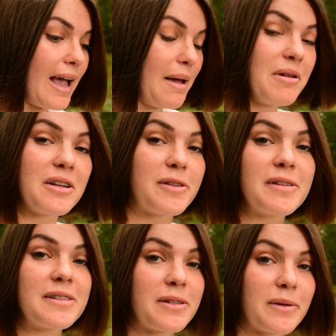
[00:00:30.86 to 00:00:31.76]
I'm not
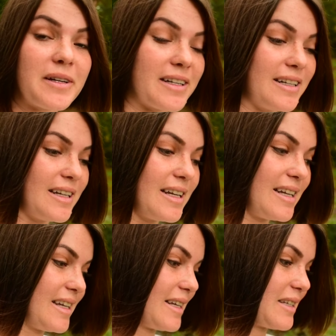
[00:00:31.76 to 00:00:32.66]
doing so good.
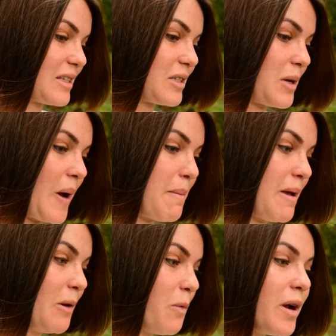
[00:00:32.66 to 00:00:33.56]
So I
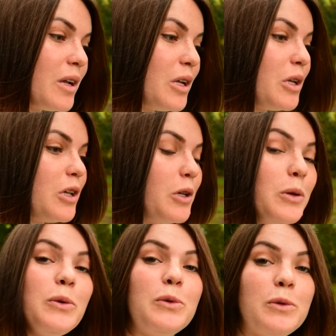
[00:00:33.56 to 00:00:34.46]
made one
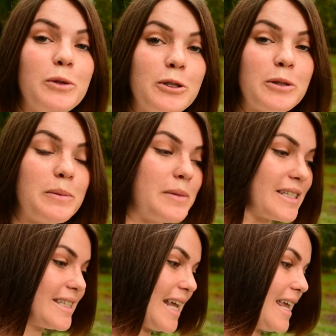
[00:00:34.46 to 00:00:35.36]
huge
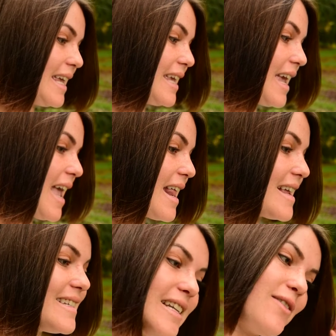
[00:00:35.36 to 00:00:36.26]
mistake, and I
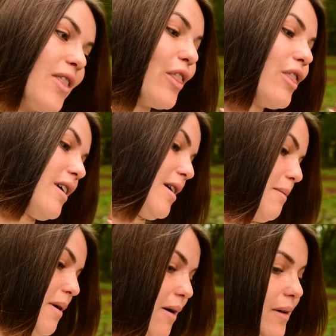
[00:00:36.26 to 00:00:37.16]
didn't even think
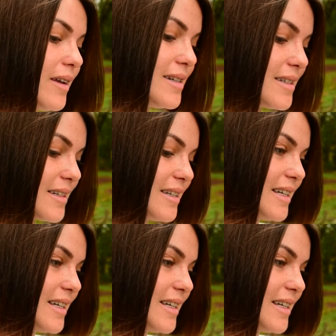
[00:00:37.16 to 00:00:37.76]
about it,